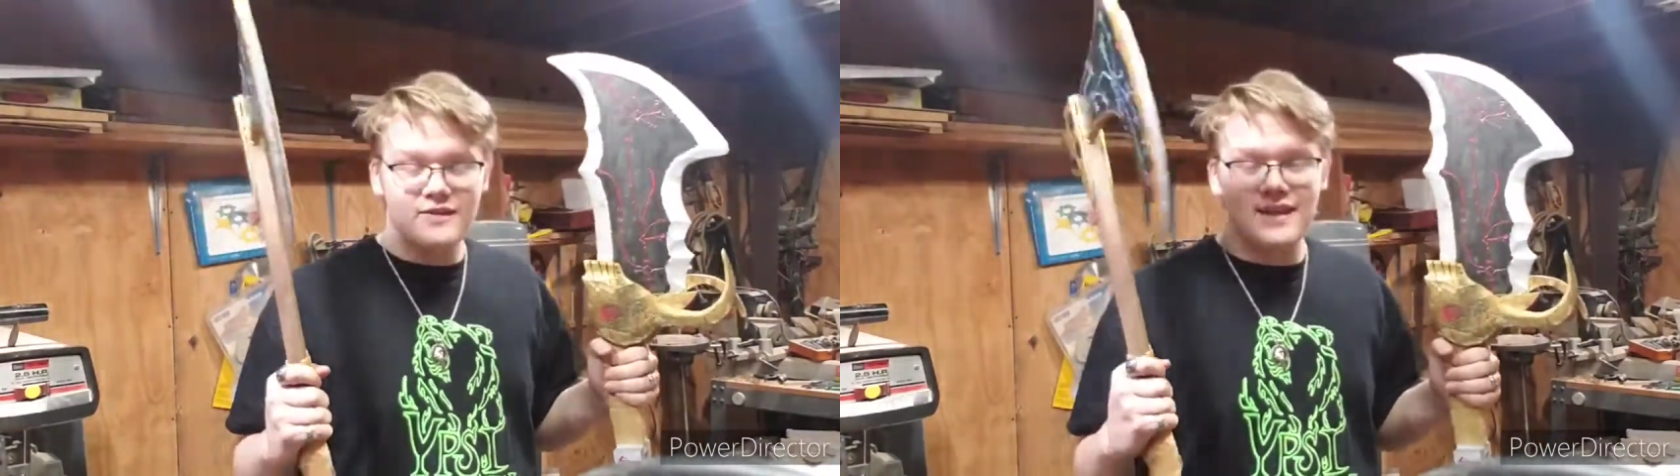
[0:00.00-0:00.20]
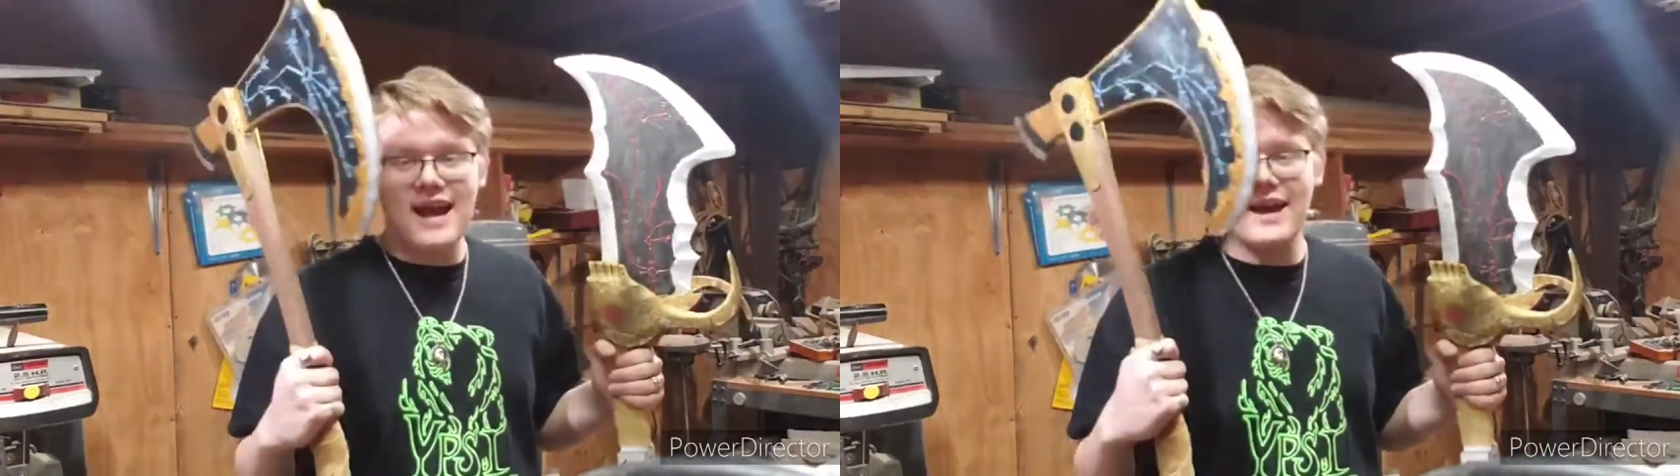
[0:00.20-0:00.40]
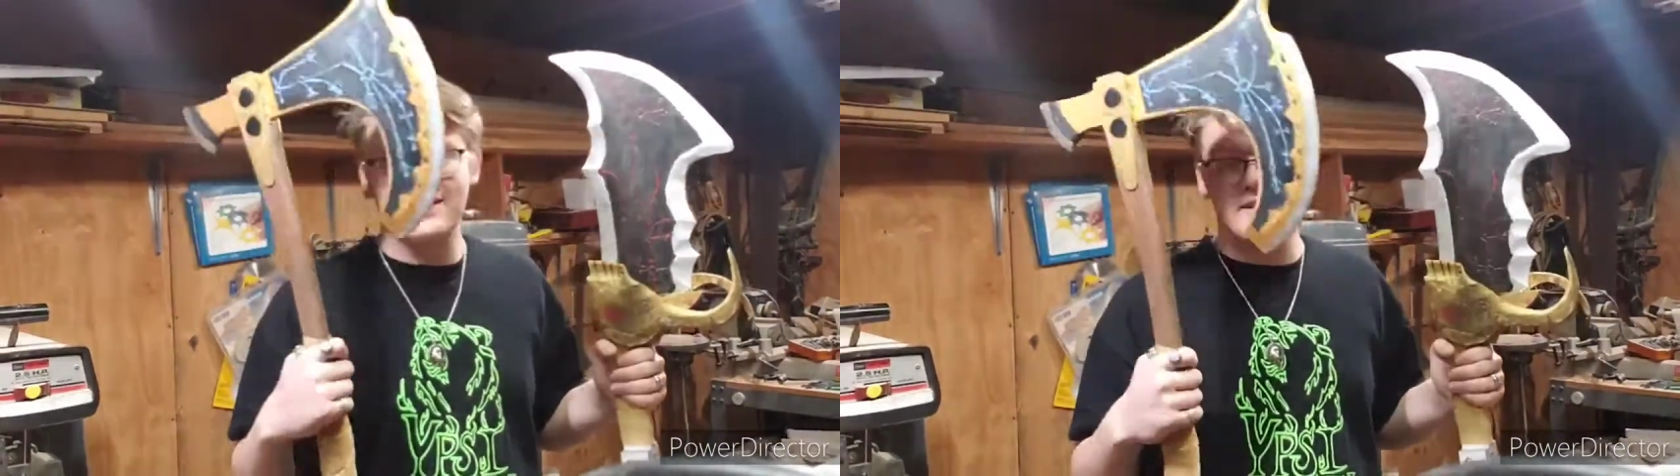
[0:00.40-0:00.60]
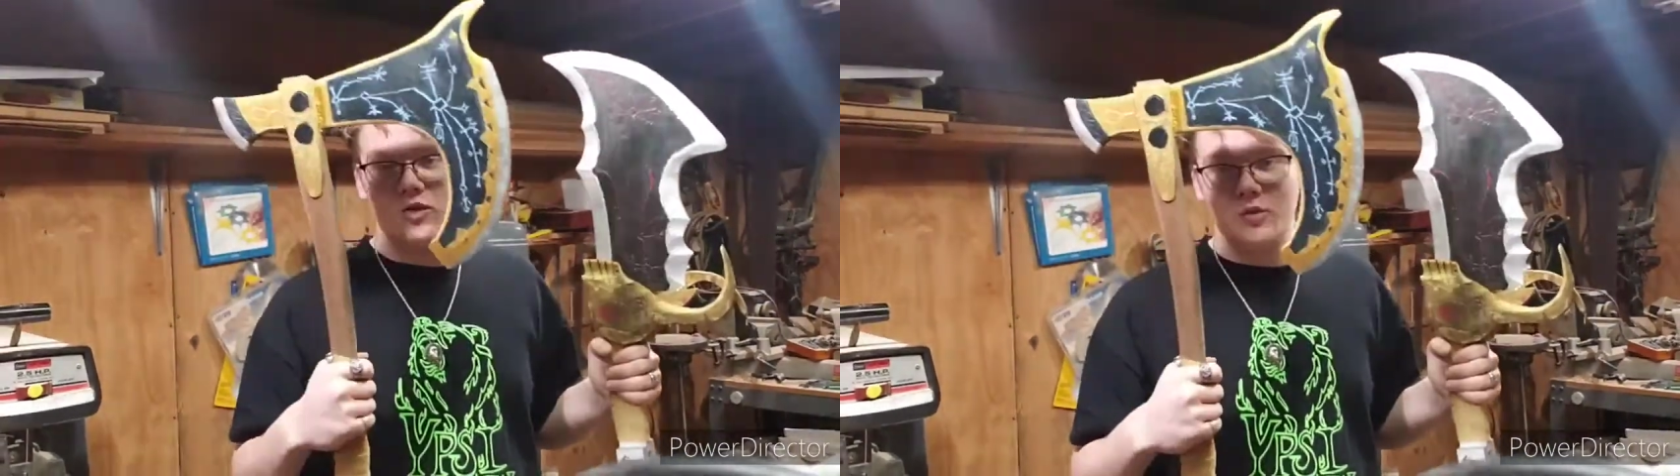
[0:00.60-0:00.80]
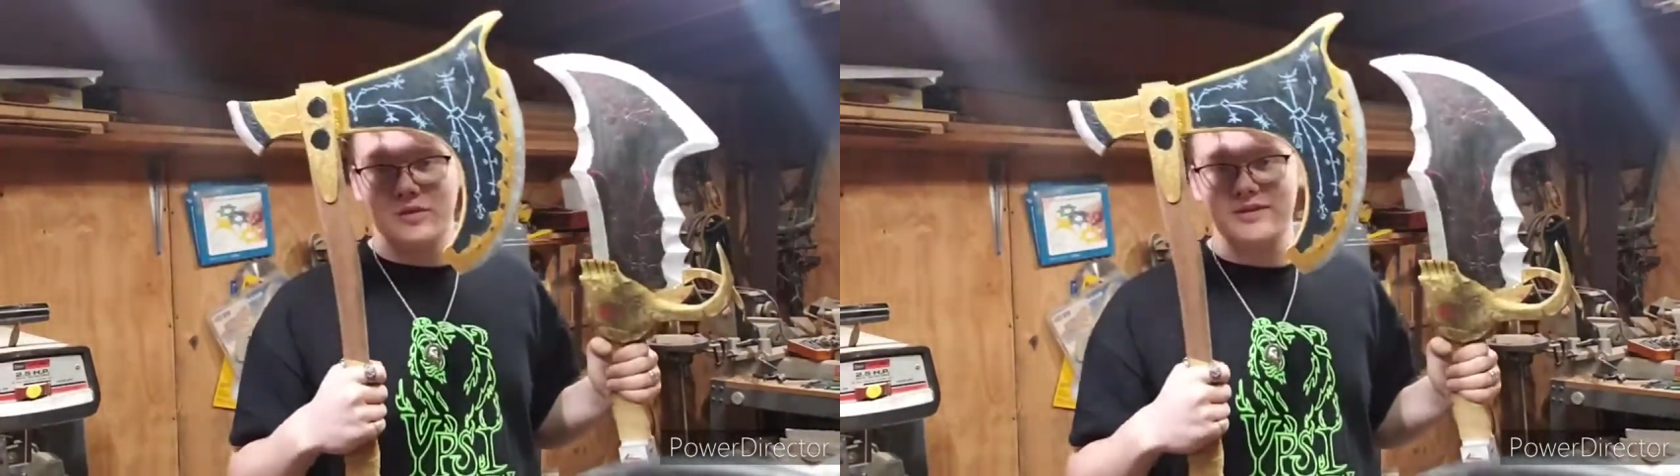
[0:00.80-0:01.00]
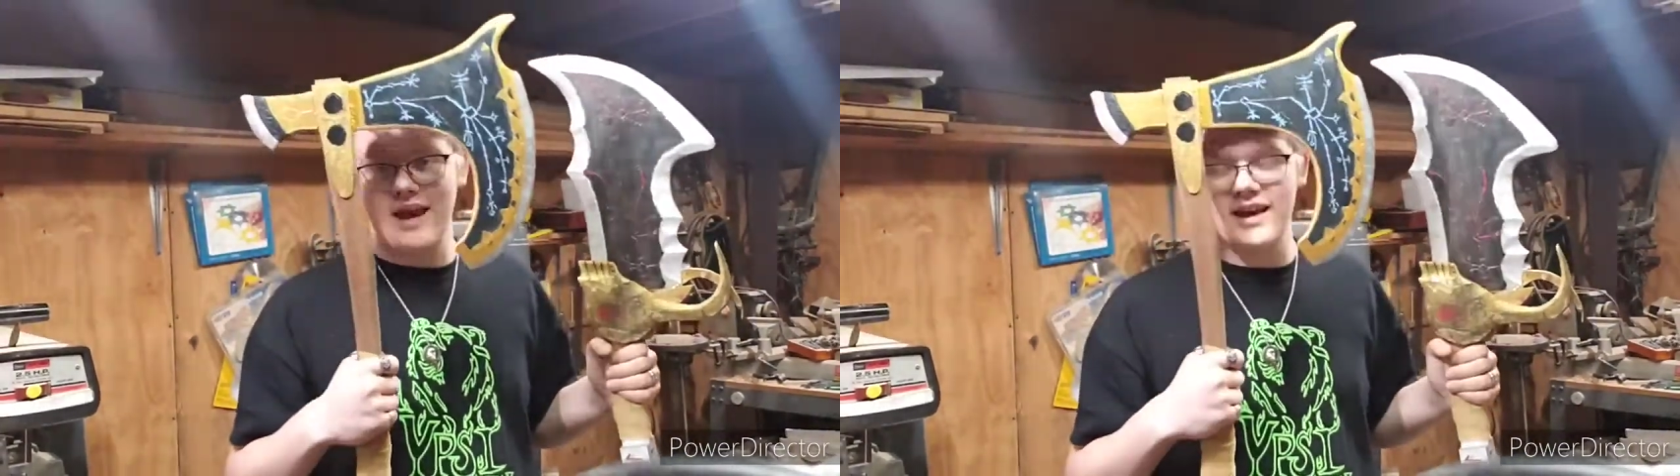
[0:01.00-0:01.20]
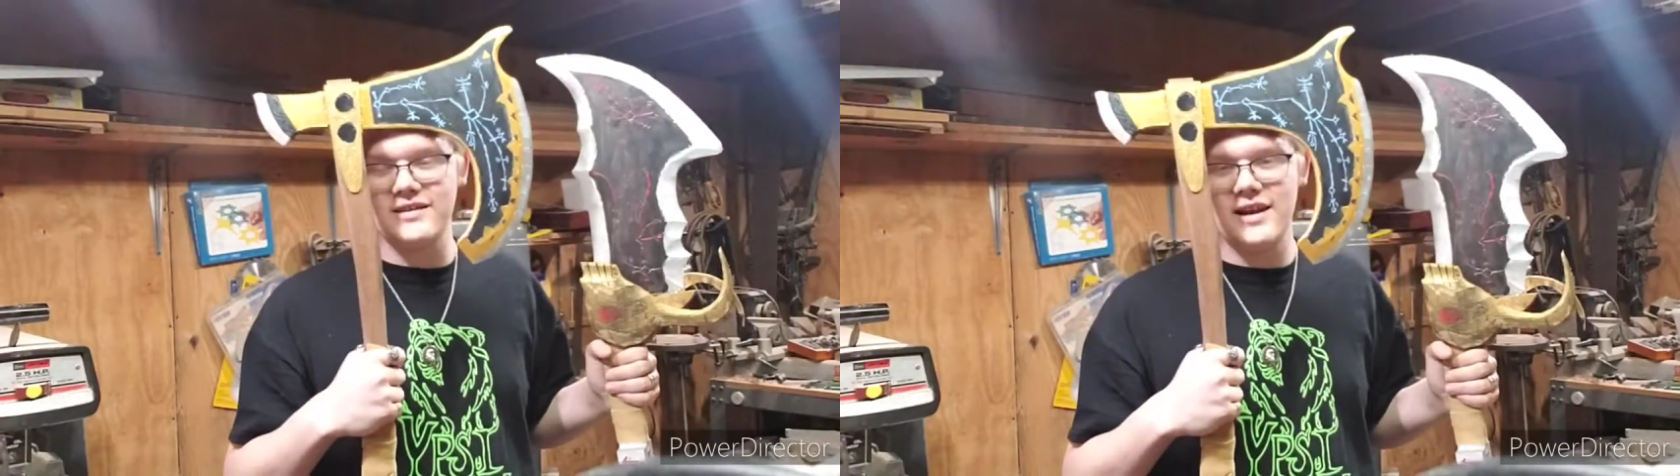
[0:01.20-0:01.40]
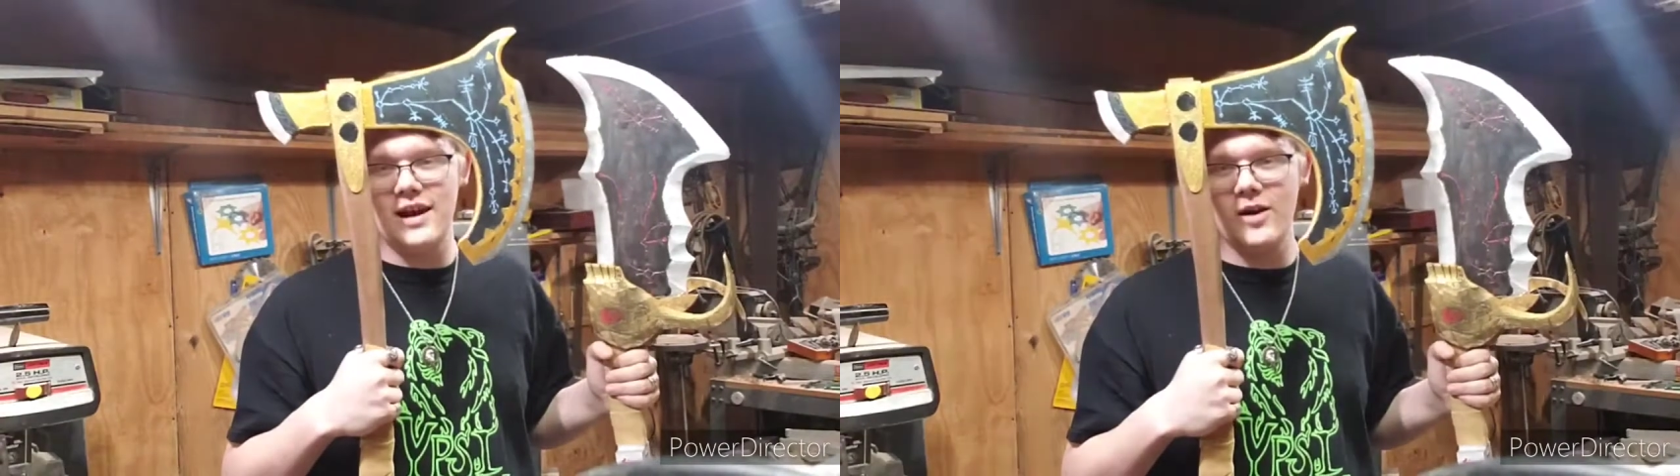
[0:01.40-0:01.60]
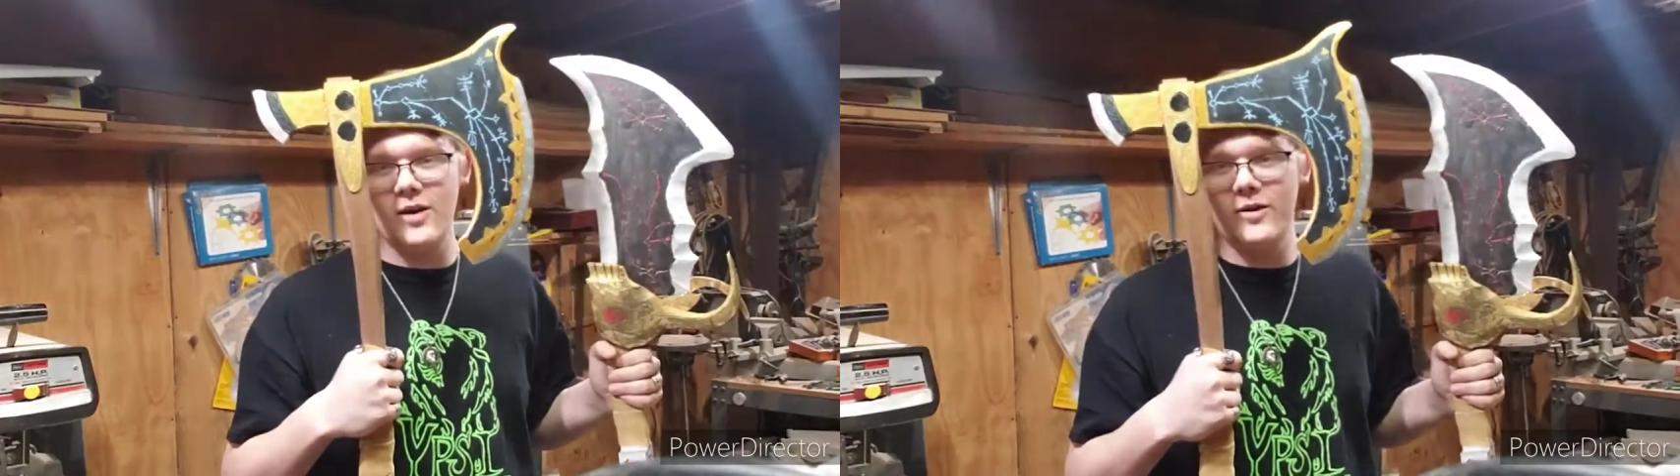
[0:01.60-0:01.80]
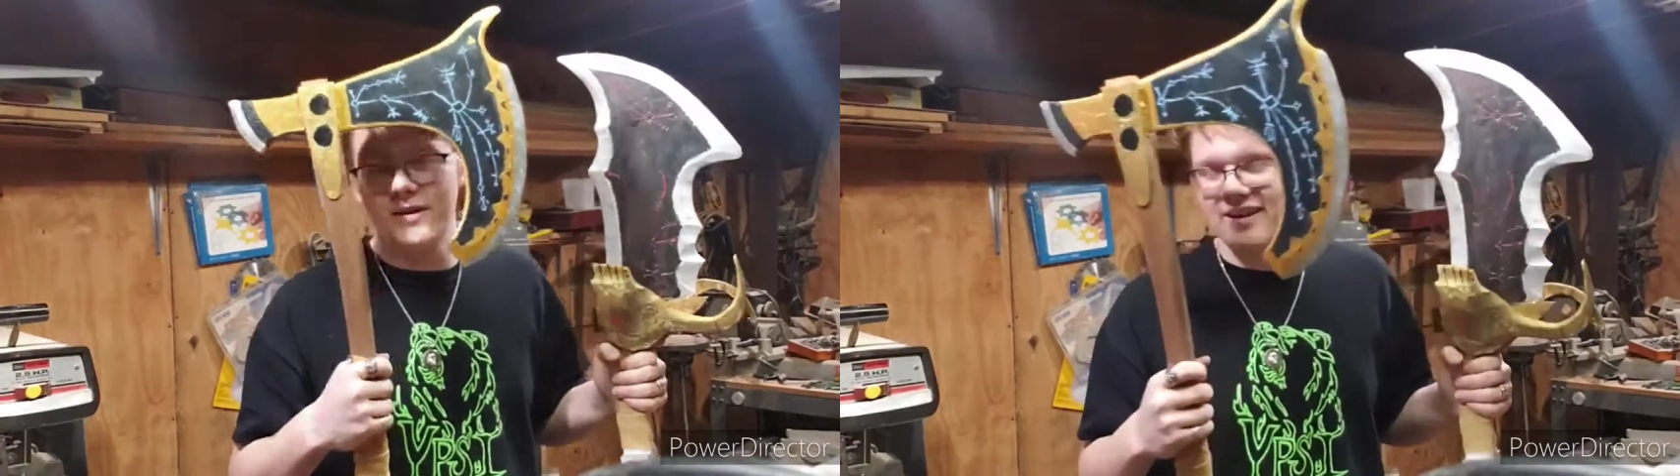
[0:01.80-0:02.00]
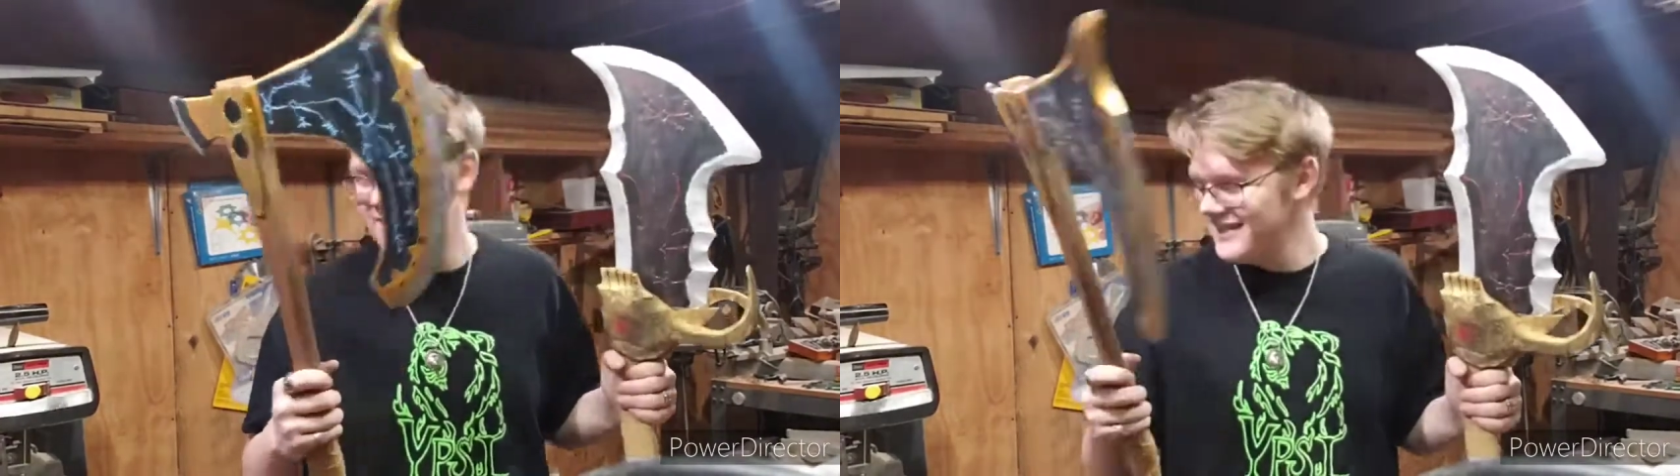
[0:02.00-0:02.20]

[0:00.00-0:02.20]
The axe is normal sized. Hello.